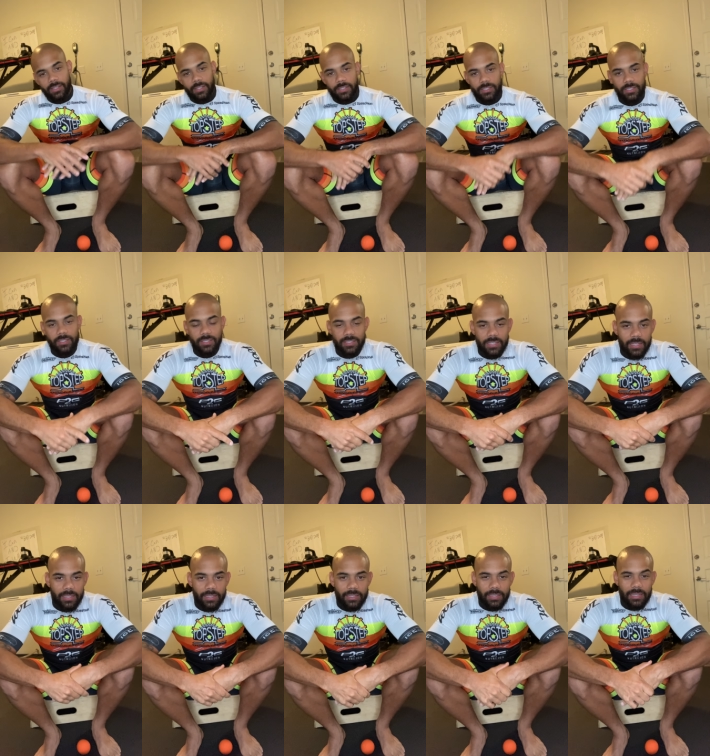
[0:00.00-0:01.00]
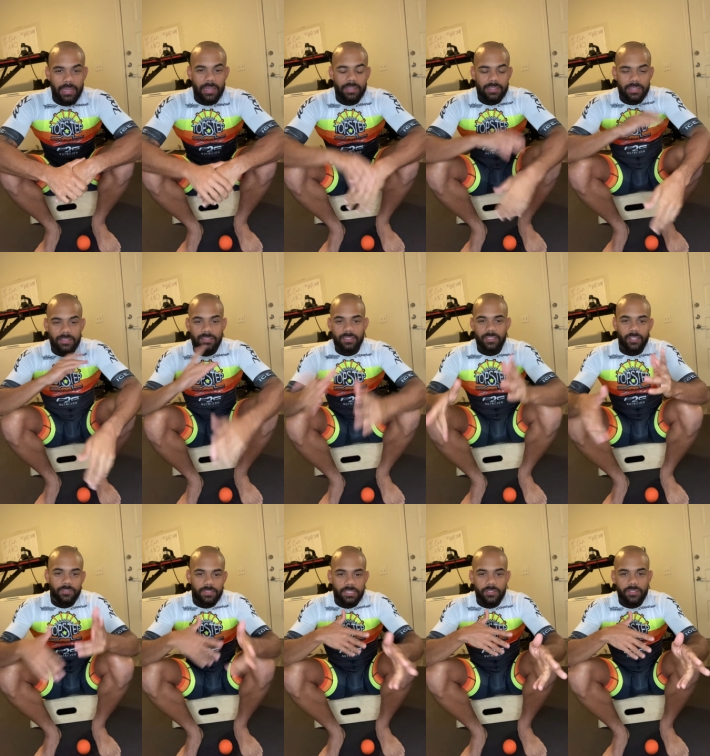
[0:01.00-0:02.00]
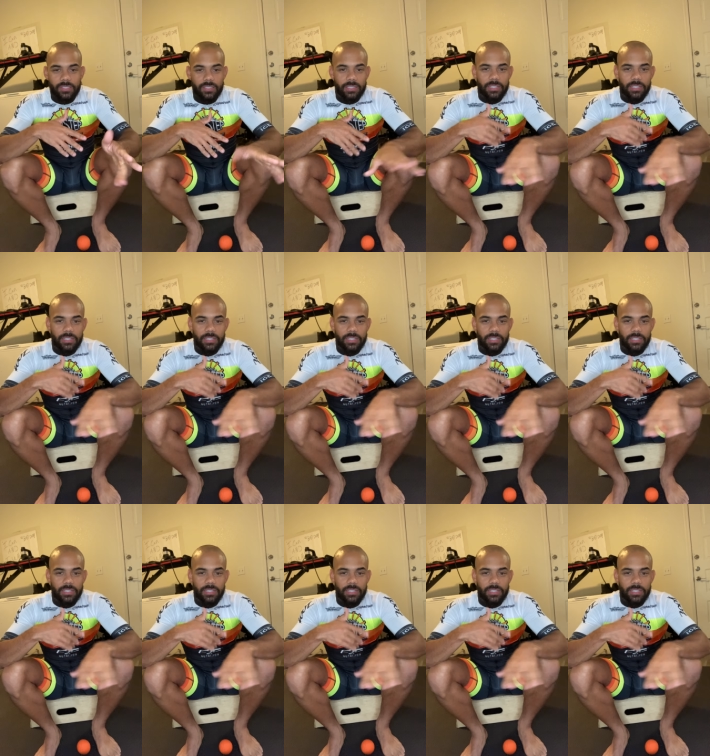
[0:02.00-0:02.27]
She just said, yeah, he takes his stuff seriously,